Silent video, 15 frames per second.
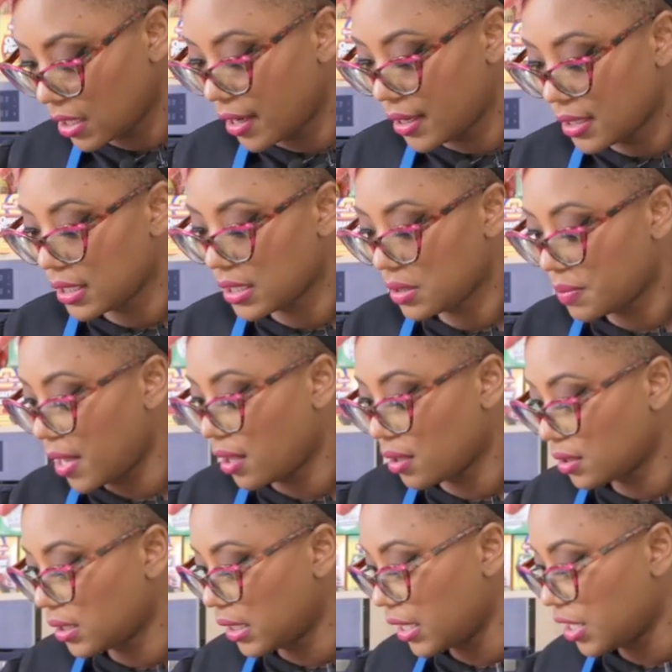to
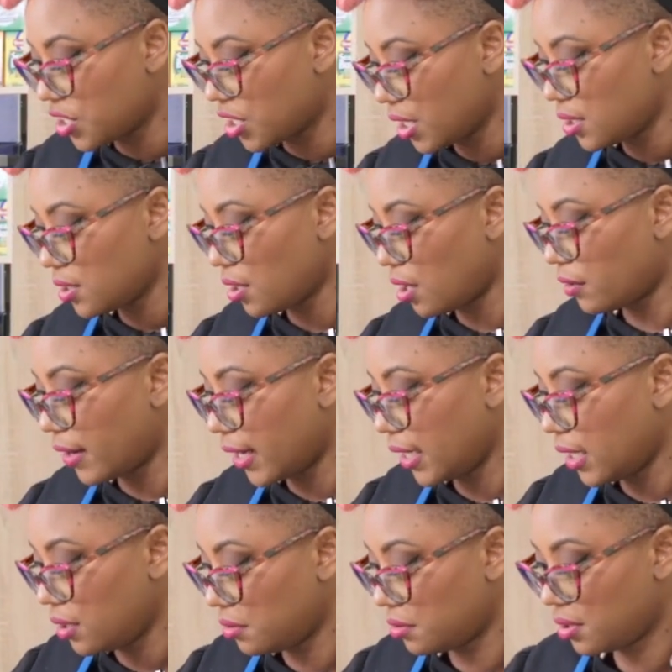smell delicious already.